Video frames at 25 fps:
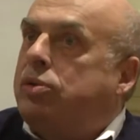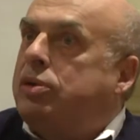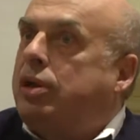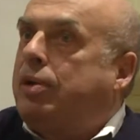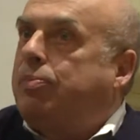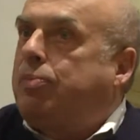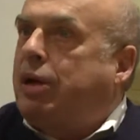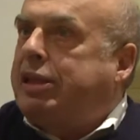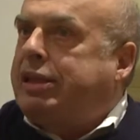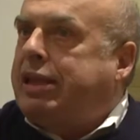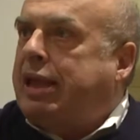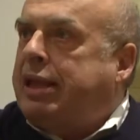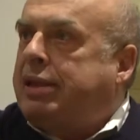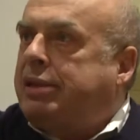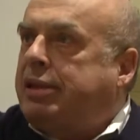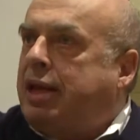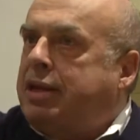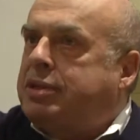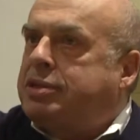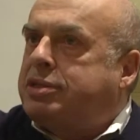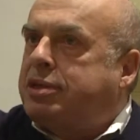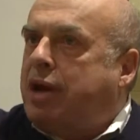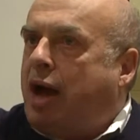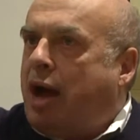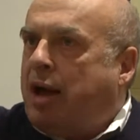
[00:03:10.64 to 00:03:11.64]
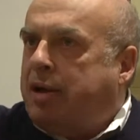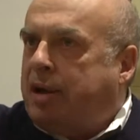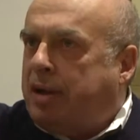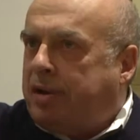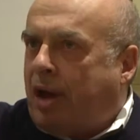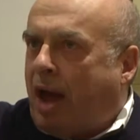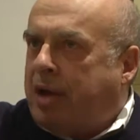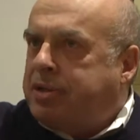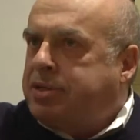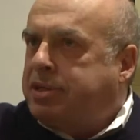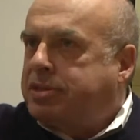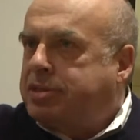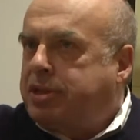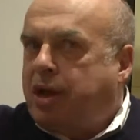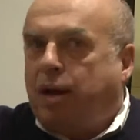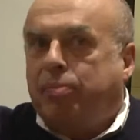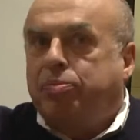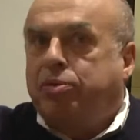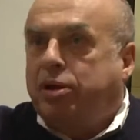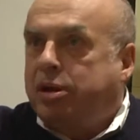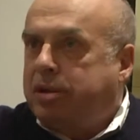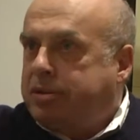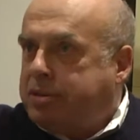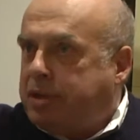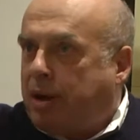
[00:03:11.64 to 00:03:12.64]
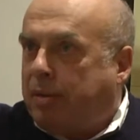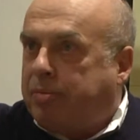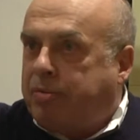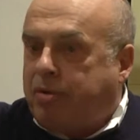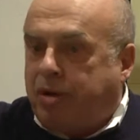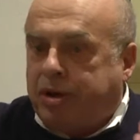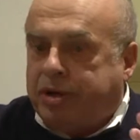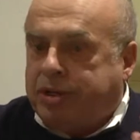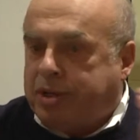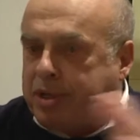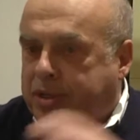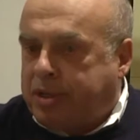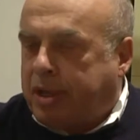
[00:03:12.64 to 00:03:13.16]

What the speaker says: but let's ask some questions,